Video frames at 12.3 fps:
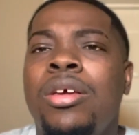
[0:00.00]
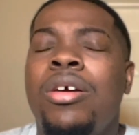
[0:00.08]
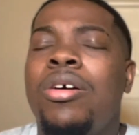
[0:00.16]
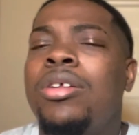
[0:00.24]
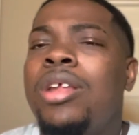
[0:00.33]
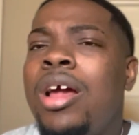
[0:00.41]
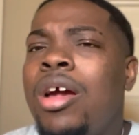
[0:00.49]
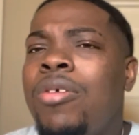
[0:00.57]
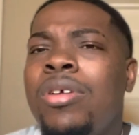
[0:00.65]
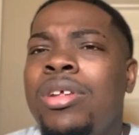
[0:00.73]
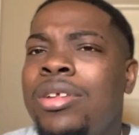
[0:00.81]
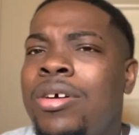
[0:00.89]
they
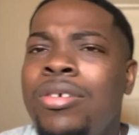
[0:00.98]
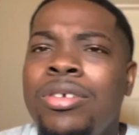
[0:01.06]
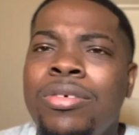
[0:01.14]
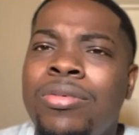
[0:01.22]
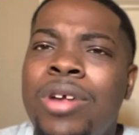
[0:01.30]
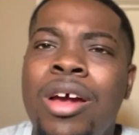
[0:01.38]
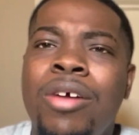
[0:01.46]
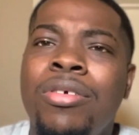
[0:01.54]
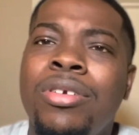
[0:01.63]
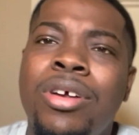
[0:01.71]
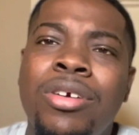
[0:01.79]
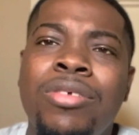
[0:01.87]
already know you. They already
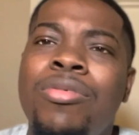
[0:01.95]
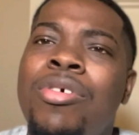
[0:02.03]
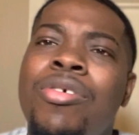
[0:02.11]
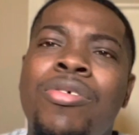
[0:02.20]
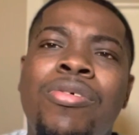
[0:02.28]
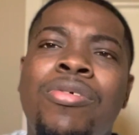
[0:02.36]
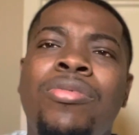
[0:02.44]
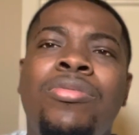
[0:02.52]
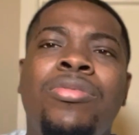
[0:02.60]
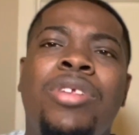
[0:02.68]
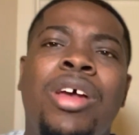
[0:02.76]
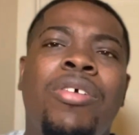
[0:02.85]
know you cool.
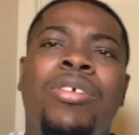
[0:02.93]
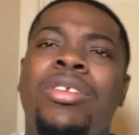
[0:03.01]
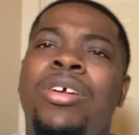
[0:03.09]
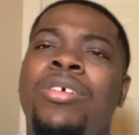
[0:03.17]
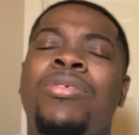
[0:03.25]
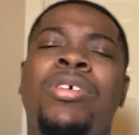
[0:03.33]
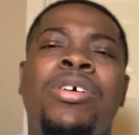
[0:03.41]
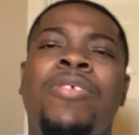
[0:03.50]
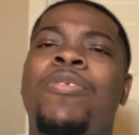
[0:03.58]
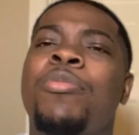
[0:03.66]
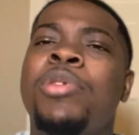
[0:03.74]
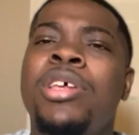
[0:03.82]
They already know you good
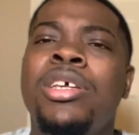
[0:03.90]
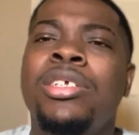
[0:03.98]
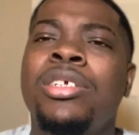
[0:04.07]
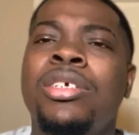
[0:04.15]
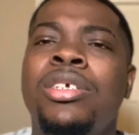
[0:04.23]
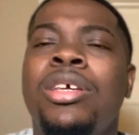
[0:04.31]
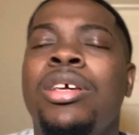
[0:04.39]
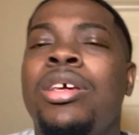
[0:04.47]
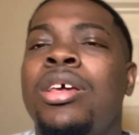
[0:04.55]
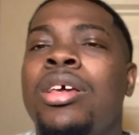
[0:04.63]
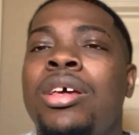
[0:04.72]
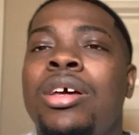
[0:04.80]
for business.
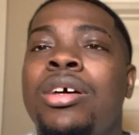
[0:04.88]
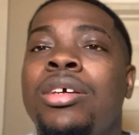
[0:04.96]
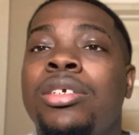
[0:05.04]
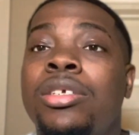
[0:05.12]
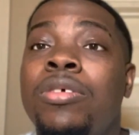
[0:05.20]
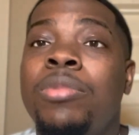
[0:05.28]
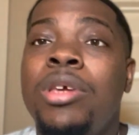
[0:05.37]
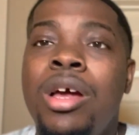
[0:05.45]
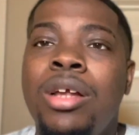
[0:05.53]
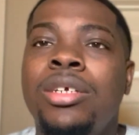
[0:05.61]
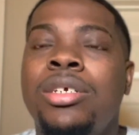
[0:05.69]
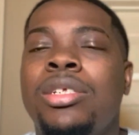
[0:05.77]
Because, to be
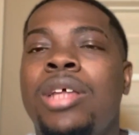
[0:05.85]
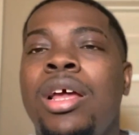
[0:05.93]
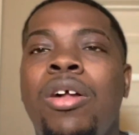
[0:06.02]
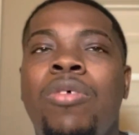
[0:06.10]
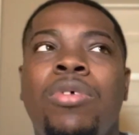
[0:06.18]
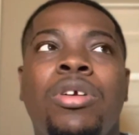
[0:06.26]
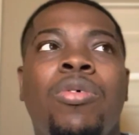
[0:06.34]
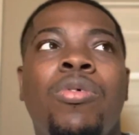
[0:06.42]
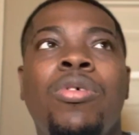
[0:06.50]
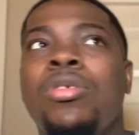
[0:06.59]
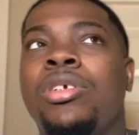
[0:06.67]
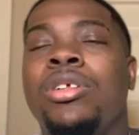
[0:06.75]
honest, they don't want to
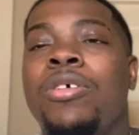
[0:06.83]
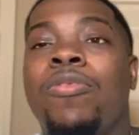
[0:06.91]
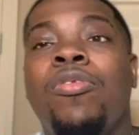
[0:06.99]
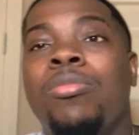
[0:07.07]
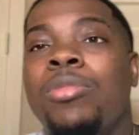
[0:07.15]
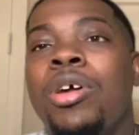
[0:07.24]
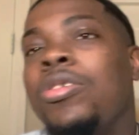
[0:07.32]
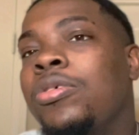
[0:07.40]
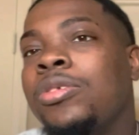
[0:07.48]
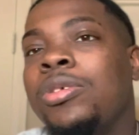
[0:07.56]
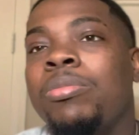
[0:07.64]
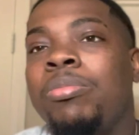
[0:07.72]
order stuff from
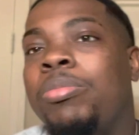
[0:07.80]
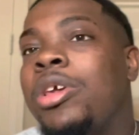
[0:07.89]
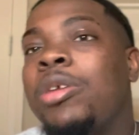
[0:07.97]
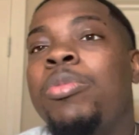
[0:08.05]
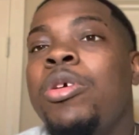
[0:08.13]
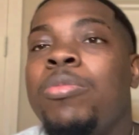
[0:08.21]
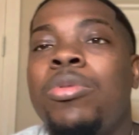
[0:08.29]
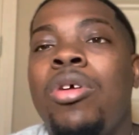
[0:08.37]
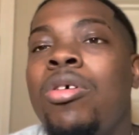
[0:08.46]
those big people